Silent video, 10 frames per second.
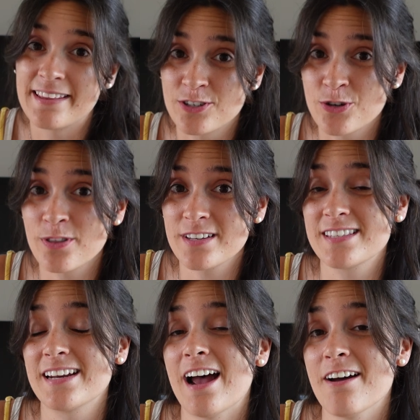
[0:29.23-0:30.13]
And the truth is
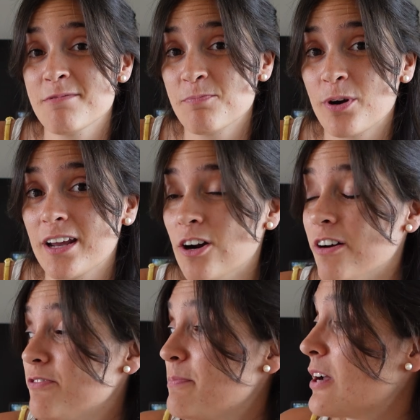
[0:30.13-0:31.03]
that I've been putting it
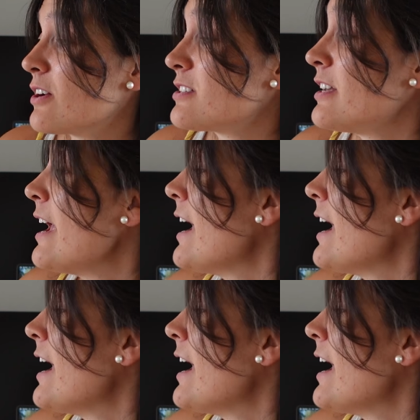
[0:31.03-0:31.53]
off because